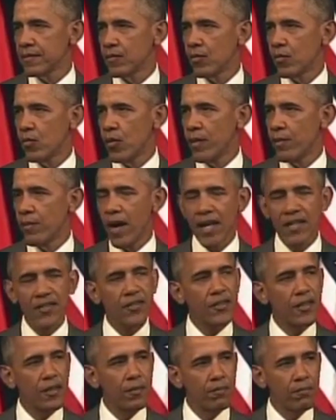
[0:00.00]
We
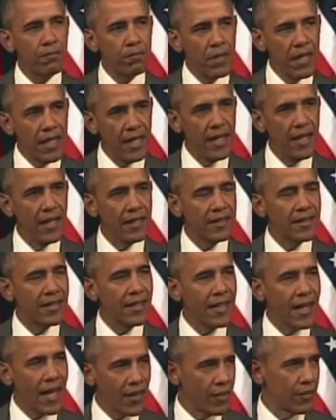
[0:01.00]
must be
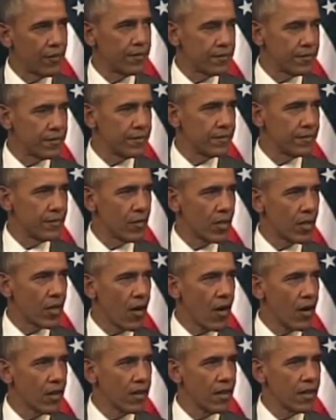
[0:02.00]
together,
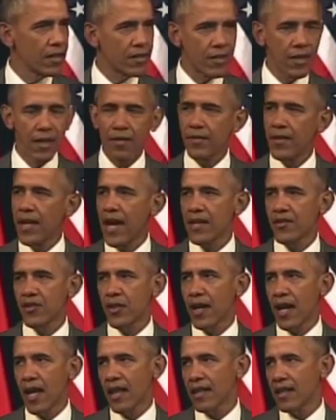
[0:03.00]
regardless of
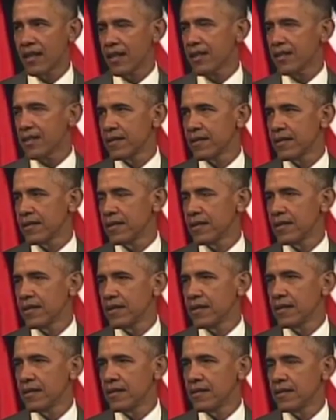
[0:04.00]
nationality
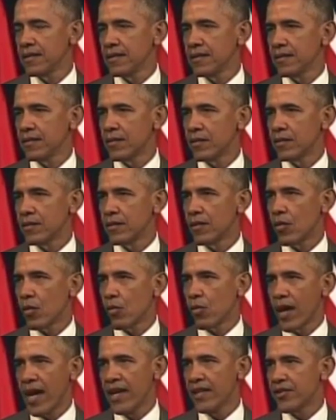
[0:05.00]
or
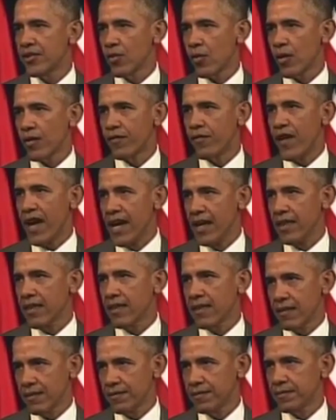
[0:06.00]
race or
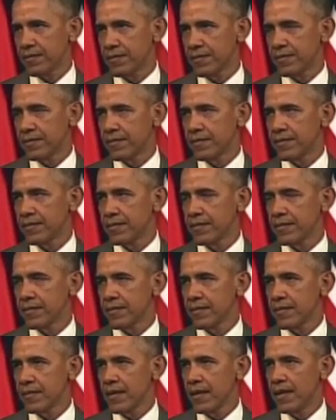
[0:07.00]
faith,
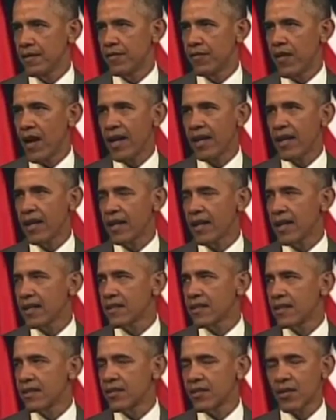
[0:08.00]
in fighting
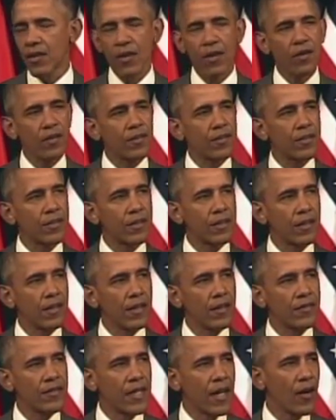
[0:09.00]
against the scourge
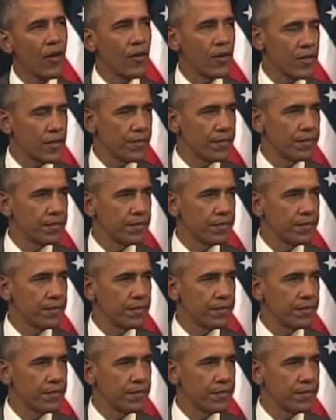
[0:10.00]
of terrorism.